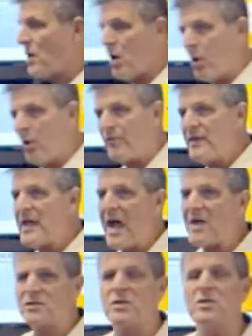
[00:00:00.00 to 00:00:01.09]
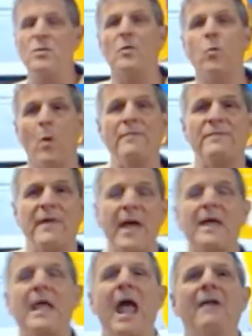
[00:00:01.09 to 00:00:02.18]
the whole thing has to do with one
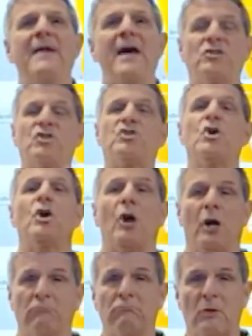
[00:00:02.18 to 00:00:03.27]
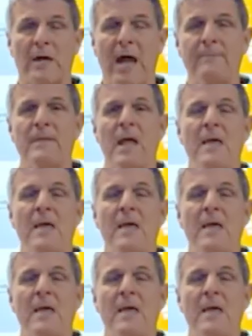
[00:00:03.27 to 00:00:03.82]
thing, and that's sugar. Okay?